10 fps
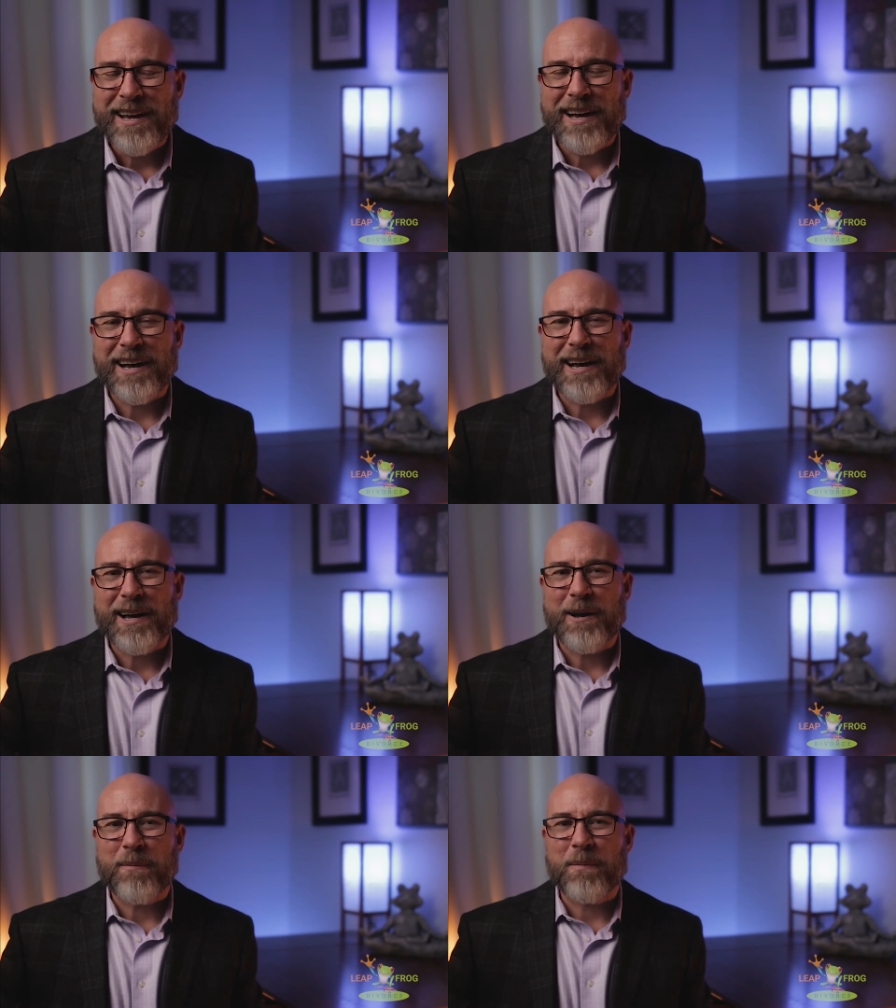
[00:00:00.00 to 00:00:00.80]

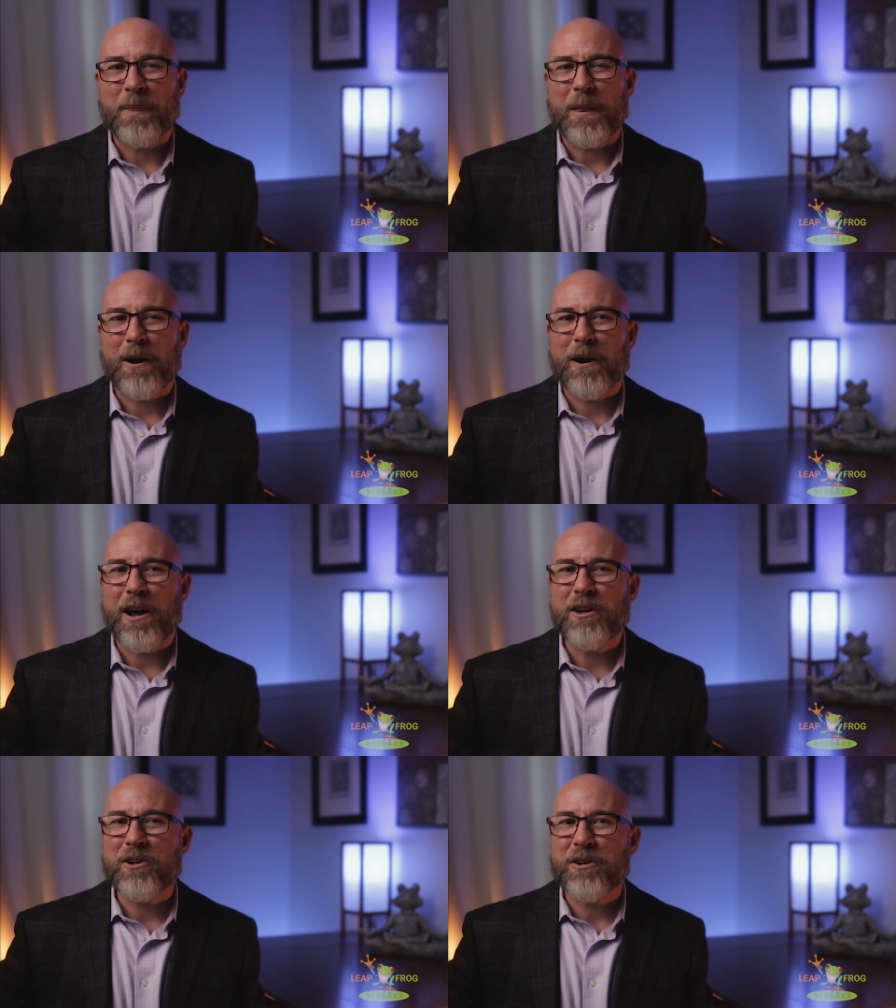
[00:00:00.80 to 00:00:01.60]
are
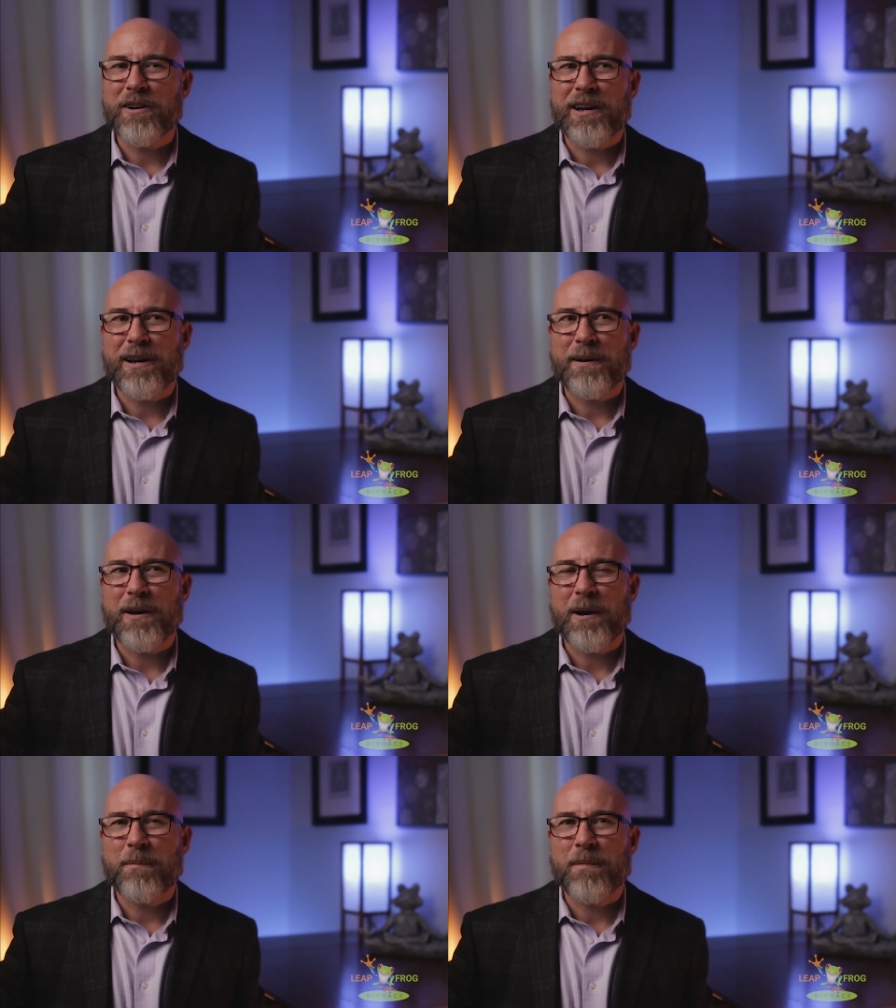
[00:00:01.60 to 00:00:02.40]
under
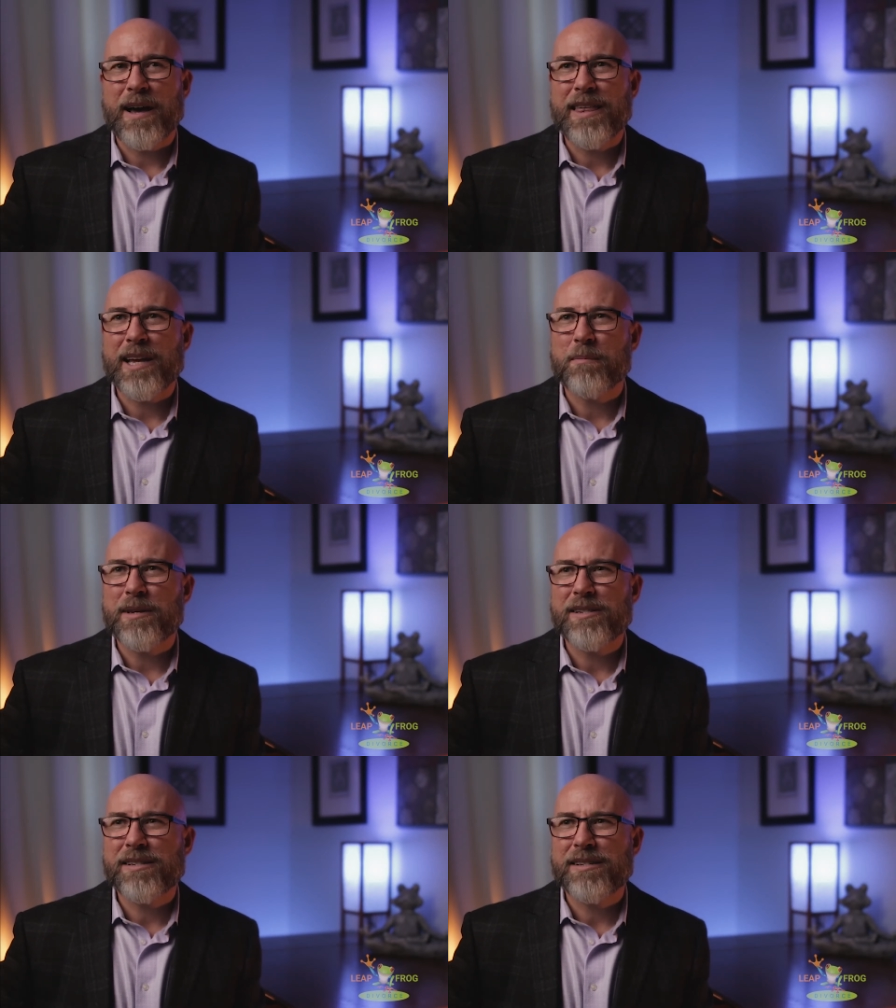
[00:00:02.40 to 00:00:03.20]
I think a
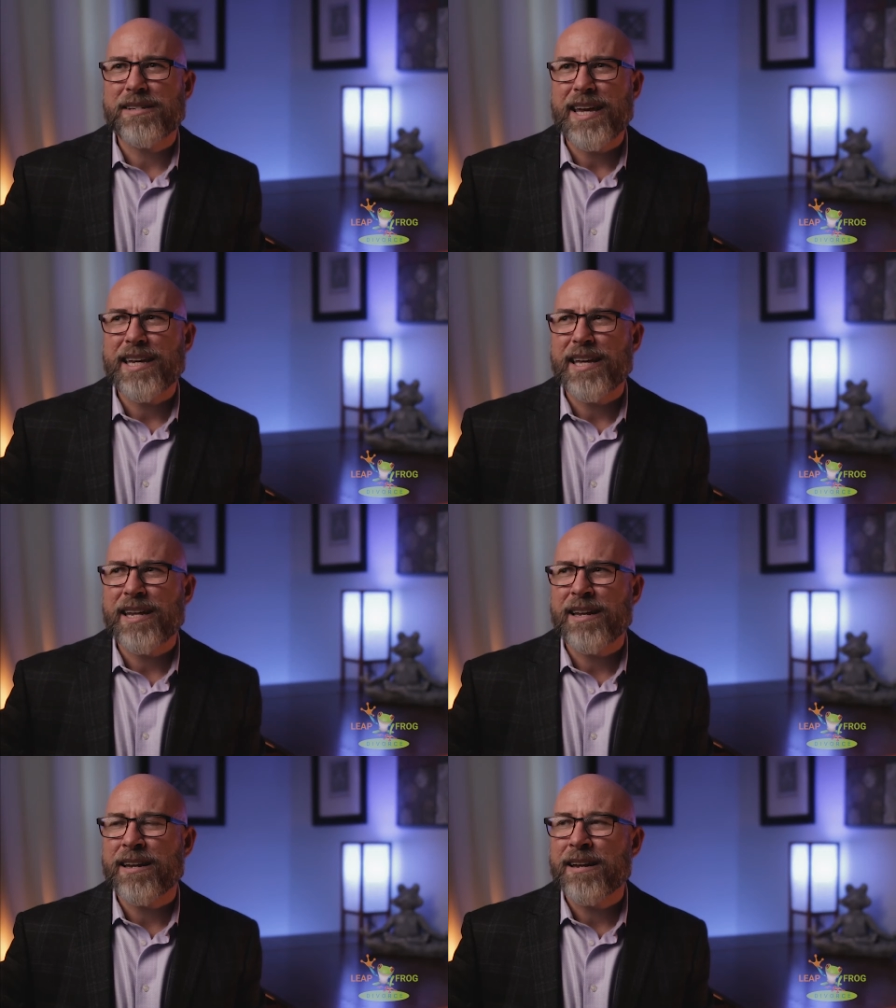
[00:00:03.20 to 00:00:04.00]

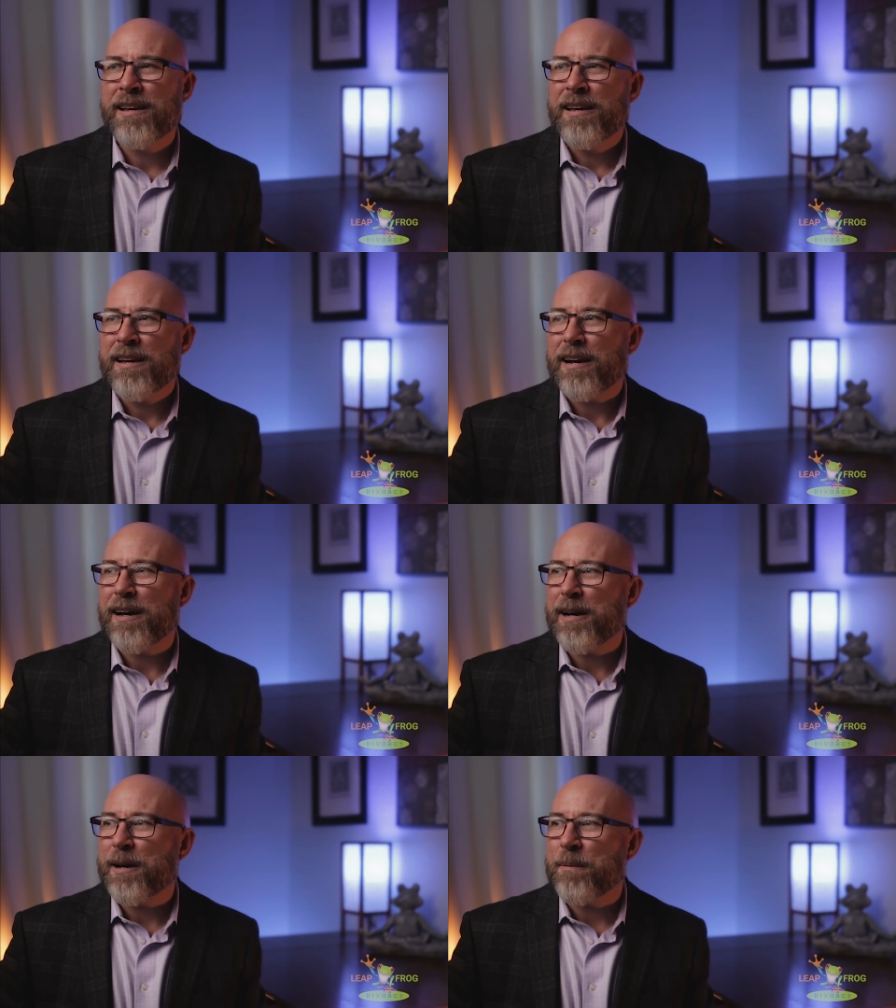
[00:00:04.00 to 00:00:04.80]
mistaken
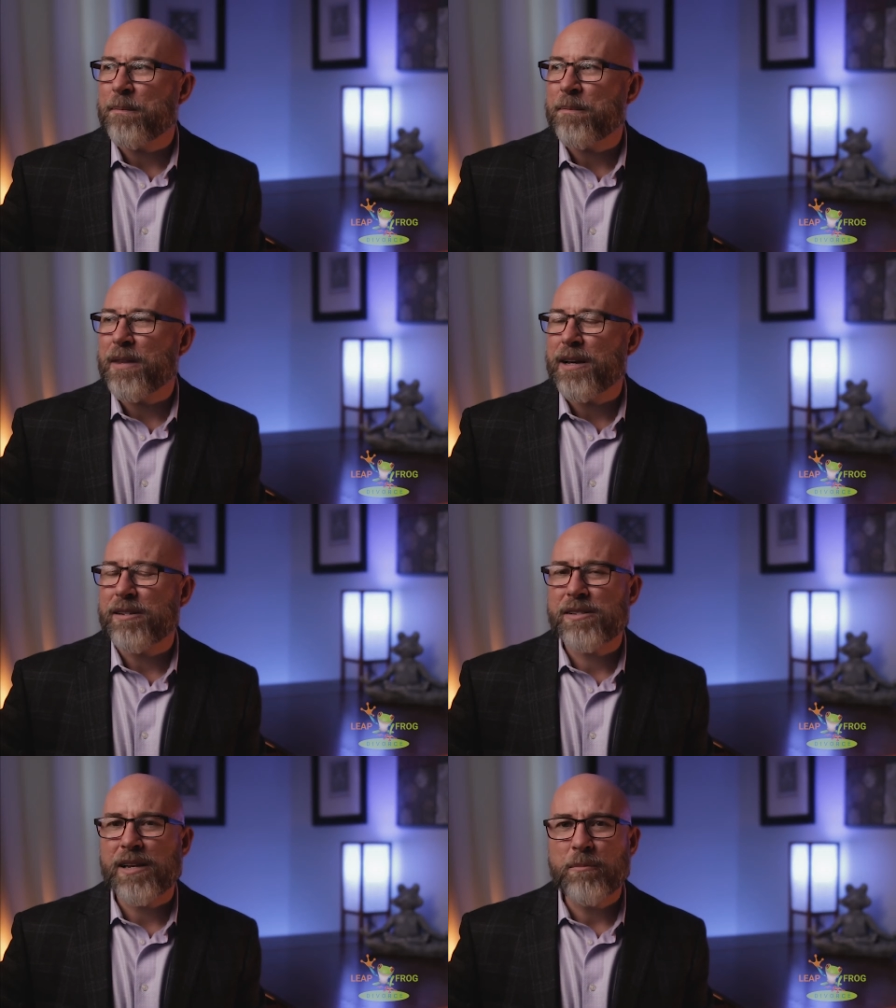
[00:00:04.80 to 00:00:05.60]

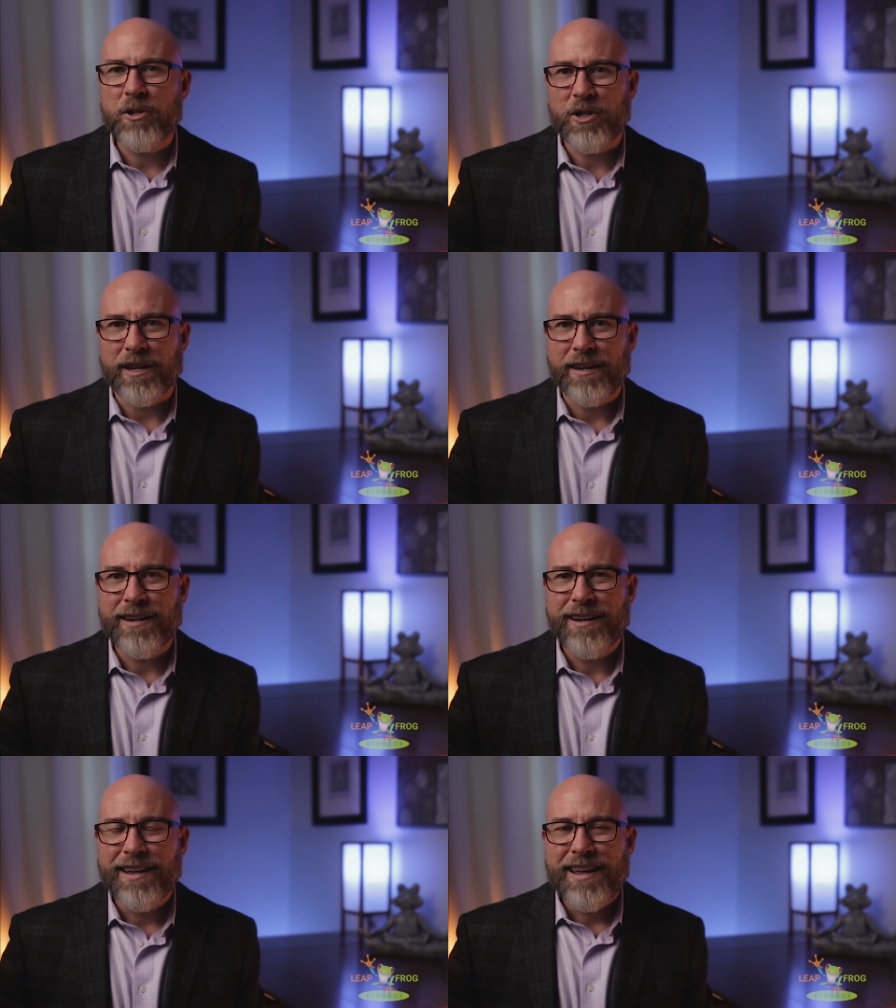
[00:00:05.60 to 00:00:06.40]
assumption